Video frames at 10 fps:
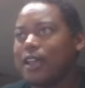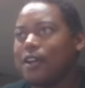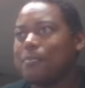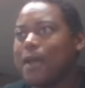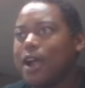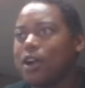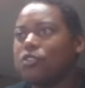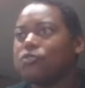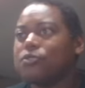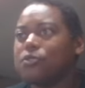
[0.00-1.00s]
how
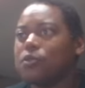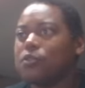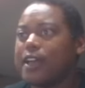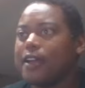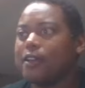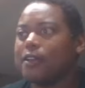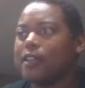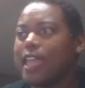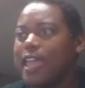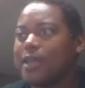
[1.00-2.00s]
powerful that
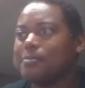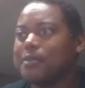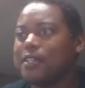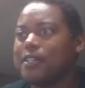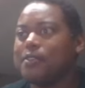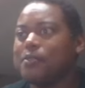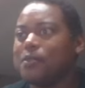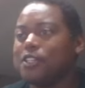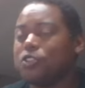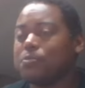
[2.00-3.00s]
can be
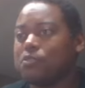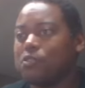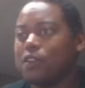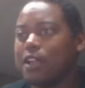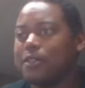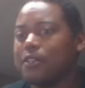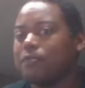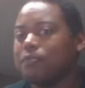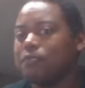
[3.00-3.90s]
when you're programming?